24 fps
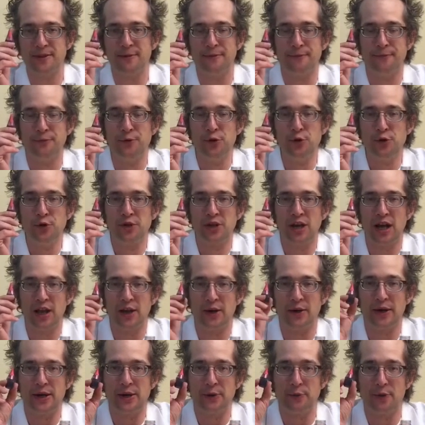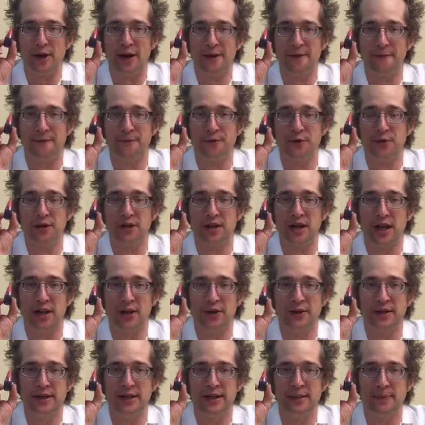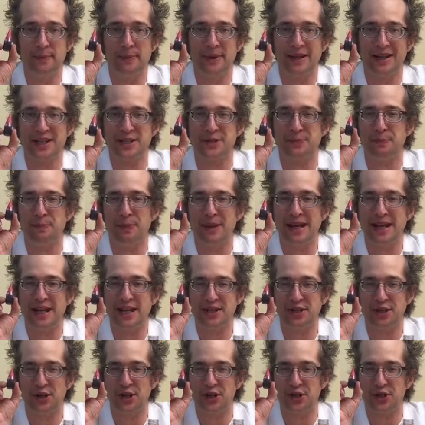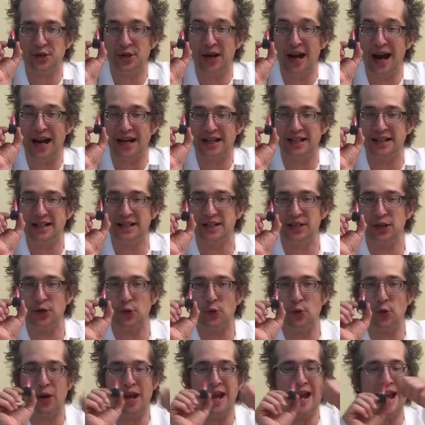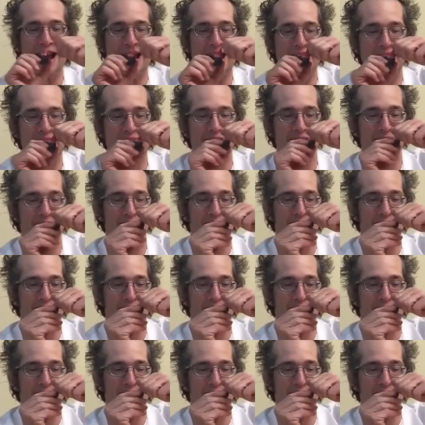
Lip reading: of food coloring, red food coloring, because bees are attracted to red.